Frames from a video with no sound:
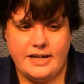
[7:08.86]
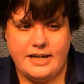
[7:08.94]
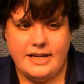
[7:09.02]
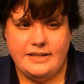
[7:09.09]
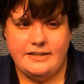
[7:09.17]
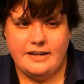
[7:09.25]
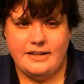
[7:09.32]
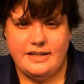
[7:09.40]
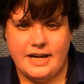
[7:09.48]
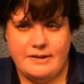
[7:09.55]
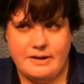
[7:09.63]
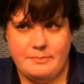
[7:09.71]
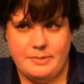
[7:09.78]
And now
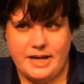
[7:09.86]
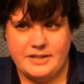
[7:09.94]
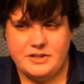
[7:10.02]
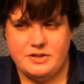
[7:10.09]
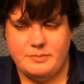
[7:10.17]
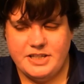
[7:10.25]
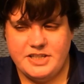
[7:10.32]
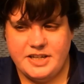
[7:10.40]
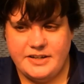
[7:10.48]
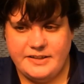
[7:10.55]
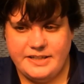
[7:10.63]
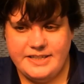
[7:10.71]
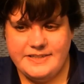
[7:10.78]
I'm back to my channel
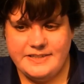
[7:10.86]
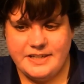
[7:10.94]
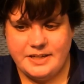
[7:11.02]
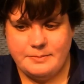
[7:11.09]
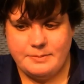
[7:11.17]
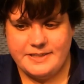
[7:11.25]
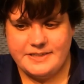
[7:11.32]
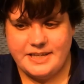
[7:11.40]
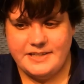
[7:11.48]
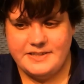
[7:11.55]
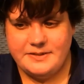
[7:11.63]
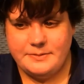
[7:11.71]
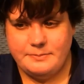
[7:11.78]
list, and I'll press
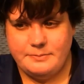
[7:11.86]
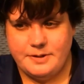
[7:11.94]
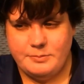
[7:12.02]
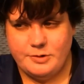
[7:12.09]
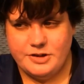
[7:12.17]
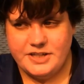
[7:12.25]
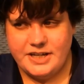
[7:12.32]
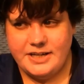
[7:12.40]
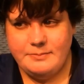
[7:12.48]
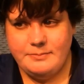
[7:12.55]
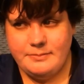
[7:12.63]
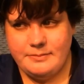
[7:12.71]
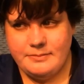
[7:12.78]
cancel one more time.